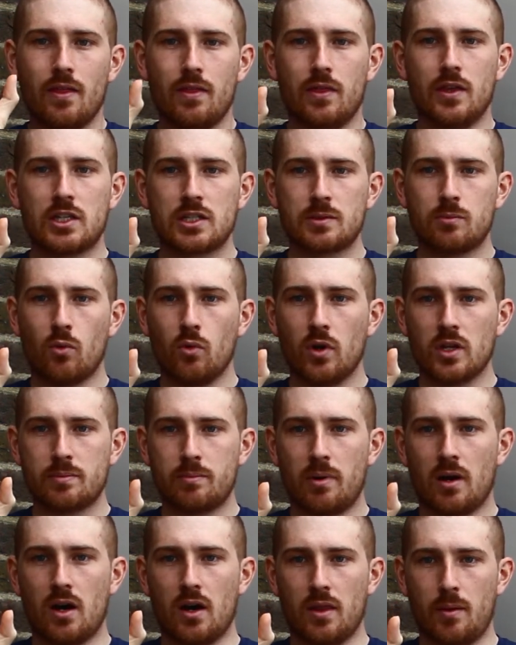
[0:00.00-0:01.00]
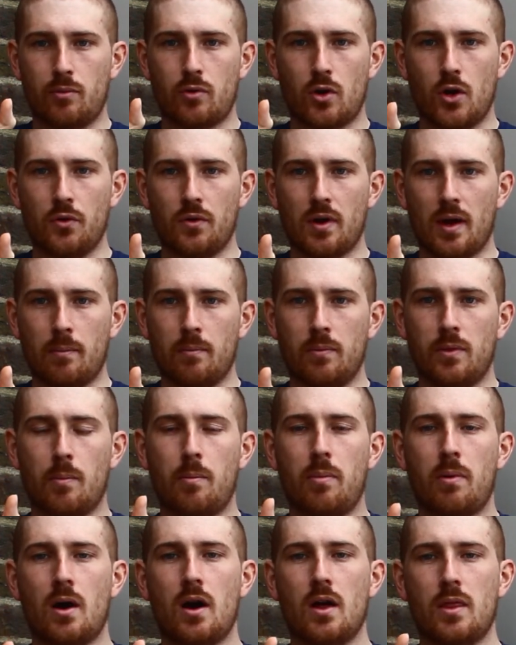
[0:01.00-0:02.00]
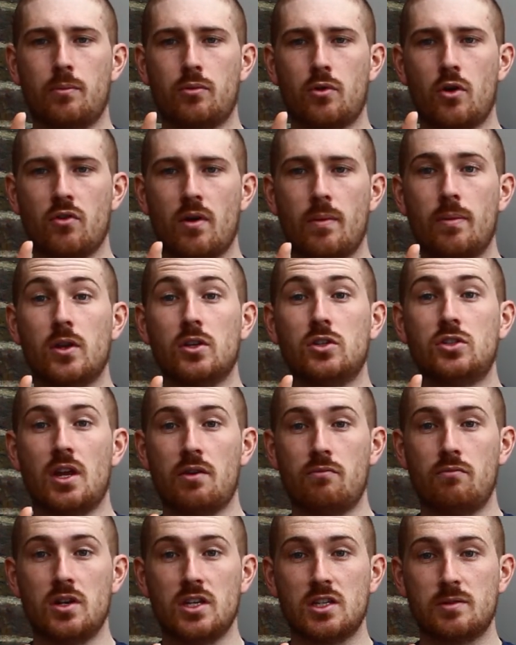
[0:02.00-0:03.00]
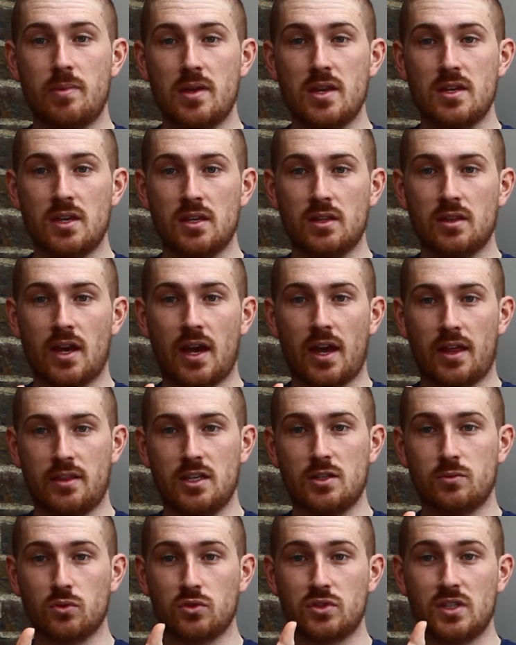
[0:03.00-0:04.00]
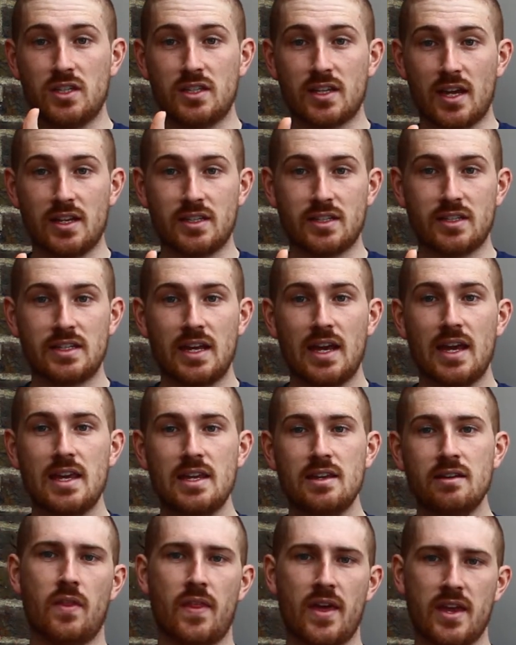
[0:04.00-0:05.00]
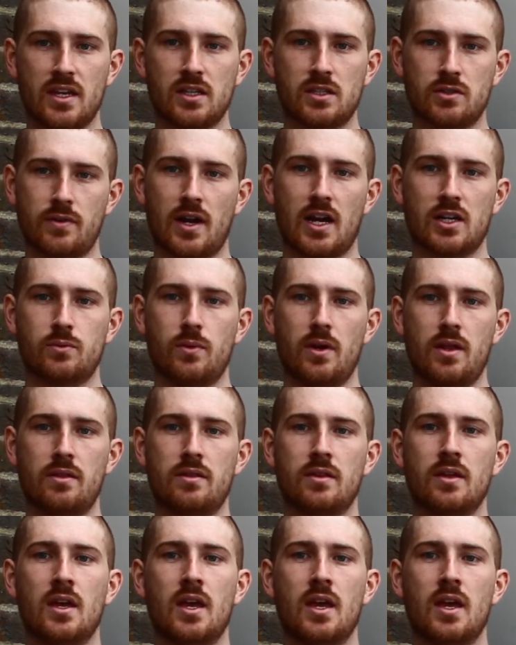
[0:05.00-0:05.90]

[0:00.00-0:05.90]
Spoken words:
the smallest part of the program, the part of the program that generally speaking the athletes will see day to day, that they interact with